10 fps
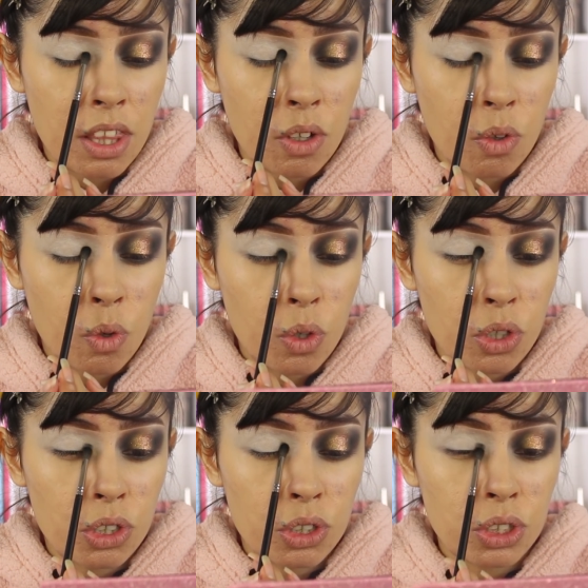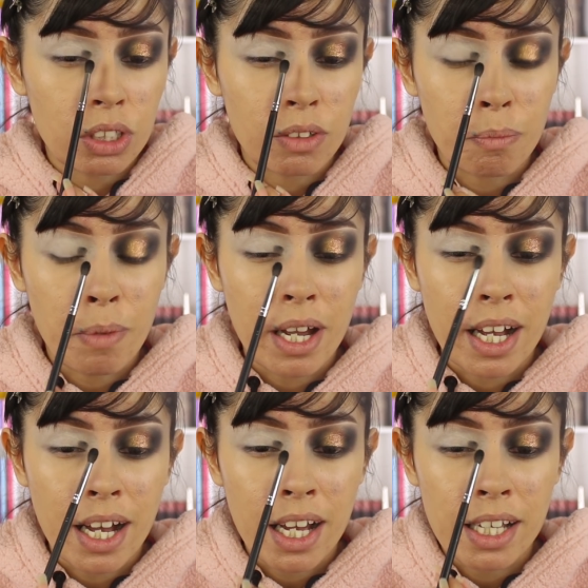the corners of
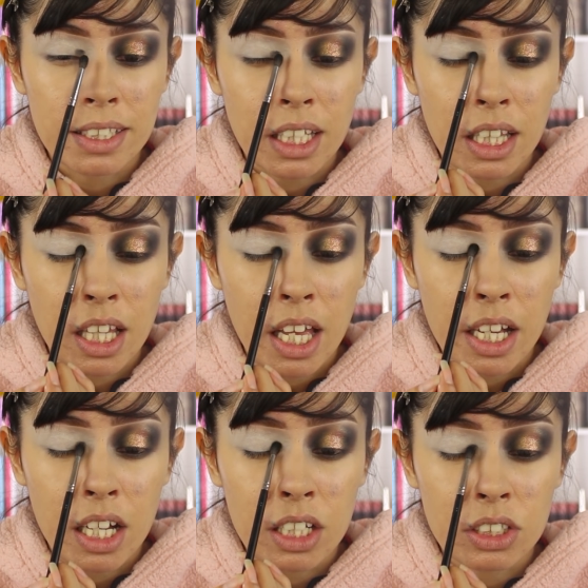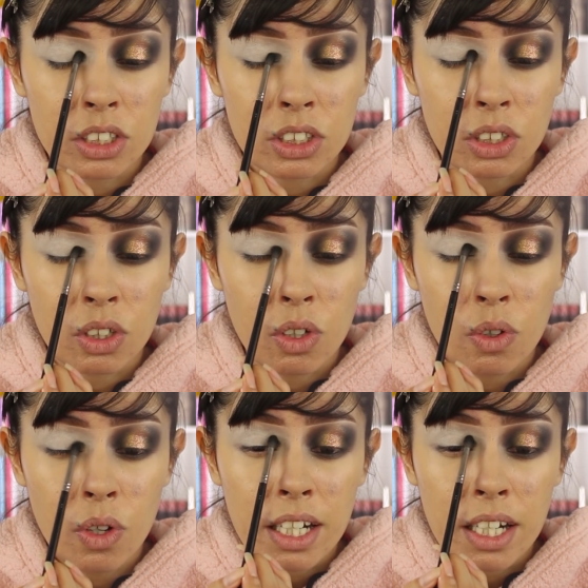my eyes like so,